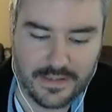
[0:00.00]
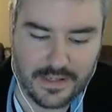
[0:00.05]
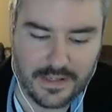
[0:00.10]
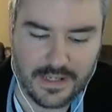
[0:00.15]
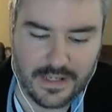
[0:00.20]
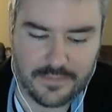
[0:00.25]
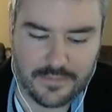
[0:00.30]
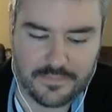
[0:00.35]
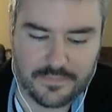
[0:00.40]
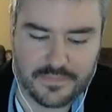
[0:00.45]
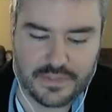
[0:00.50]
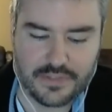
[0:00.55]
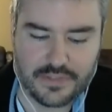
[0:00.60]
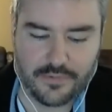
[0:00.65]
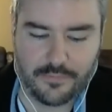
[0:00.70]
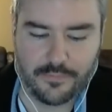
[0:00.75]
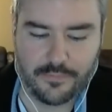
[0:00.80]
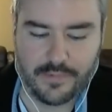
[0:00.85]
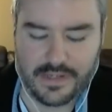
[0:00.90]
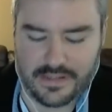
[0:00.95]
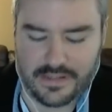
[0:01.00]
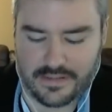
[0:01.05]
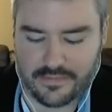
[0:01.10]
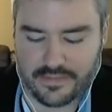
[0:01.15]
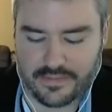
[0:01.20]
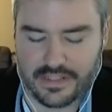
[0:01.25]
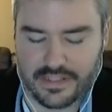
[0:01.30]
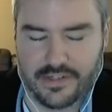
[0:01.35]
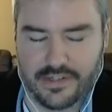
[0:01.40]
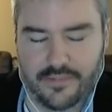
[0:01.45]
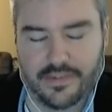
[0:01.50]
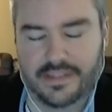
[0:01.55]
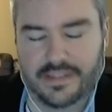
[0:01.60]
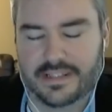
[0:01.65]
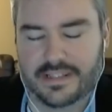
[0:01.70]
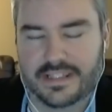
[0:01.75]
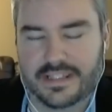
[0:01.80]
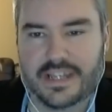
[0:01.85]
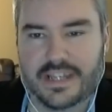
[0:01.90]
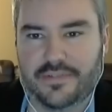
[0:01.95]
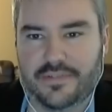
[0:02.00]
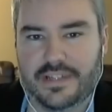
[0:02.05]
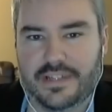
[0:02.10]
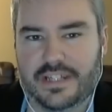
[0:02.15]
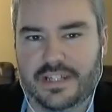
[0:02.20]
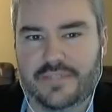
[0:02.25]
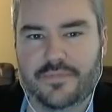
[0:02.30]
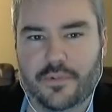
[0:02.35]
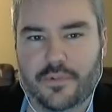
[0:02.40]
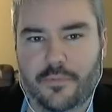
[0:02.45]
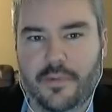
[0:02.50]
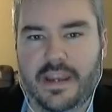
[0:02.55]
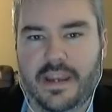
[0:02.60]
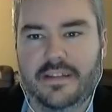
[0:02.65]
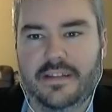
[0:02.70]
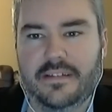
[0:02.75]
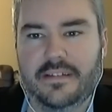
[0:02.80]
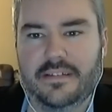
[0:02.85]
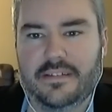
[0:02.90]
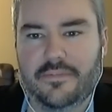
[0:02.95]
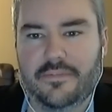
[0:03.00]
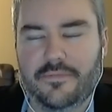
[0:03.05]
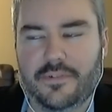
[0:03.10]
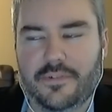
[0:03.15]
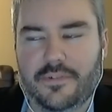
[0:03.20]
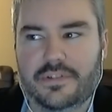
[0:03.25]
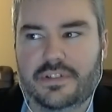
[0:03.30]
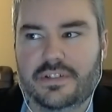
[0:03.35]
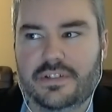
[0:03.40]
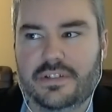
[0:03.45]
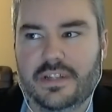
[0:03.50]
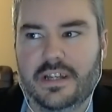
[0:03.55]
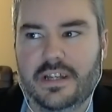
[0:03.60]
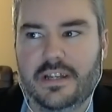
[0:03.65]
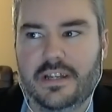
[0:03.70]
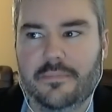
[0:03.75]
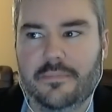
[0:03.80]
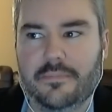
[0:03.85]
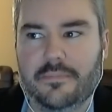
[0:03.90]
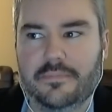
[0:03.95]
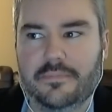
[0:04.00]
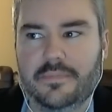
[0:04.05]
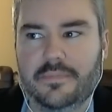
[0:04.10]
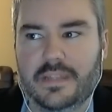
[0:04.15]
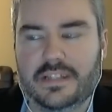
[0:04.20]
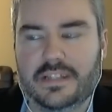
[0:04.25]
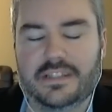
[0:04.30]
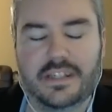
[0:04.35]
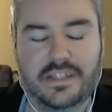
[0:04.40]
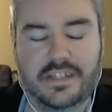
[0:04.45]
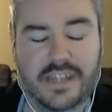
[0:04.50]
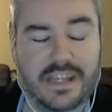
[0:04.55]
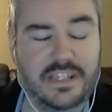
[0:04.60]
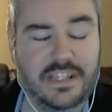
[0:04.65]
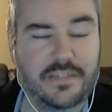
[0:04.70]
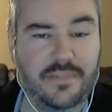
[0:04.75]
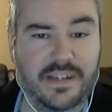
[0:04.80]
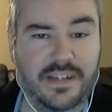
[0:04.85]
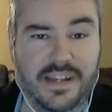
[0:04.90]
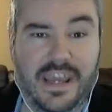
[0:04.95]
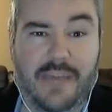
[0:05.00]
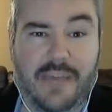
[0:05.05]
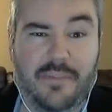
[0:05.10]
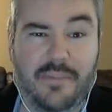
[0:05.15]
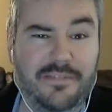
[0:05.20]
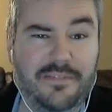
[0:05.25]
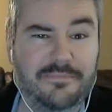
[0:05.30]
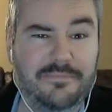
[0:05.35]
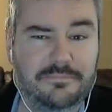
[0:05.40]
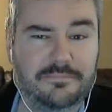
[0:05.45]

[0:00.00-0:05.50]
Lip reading: Yeah. So do you know what the schedule is for when the first, let's say, test might happen?